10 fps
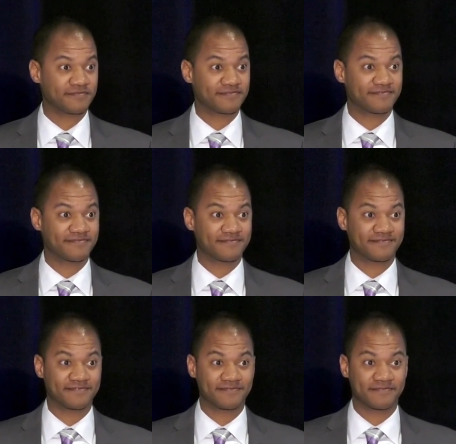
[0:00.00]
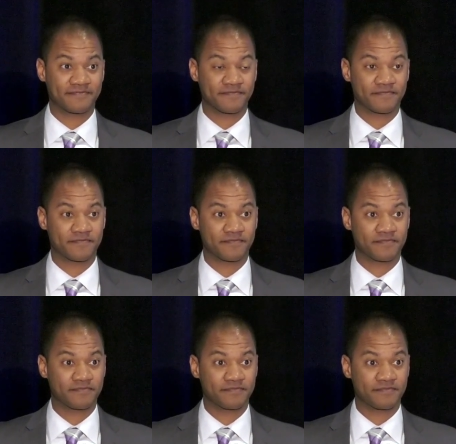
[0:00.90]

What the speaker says: Nobody speaks.